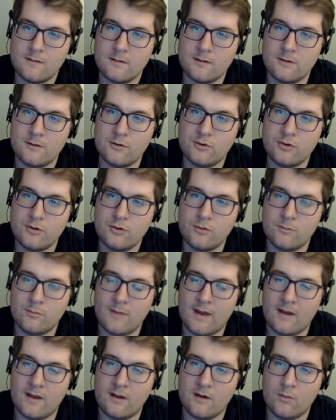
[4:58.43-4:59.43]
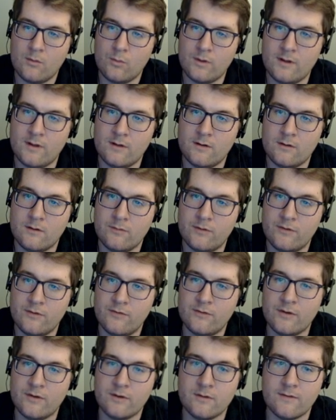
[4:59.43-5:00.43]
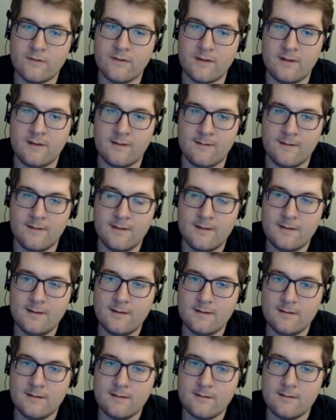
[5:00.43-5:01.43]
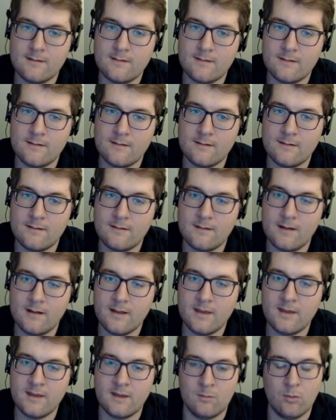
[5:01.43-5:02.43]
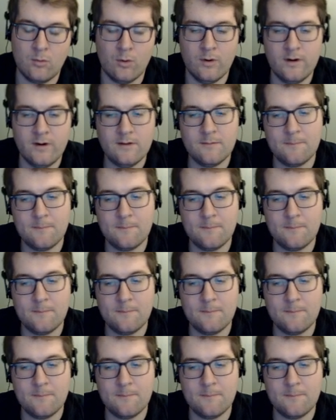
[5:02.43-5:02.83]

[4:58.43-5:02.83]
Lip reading: 2 mana will result in a keyboard.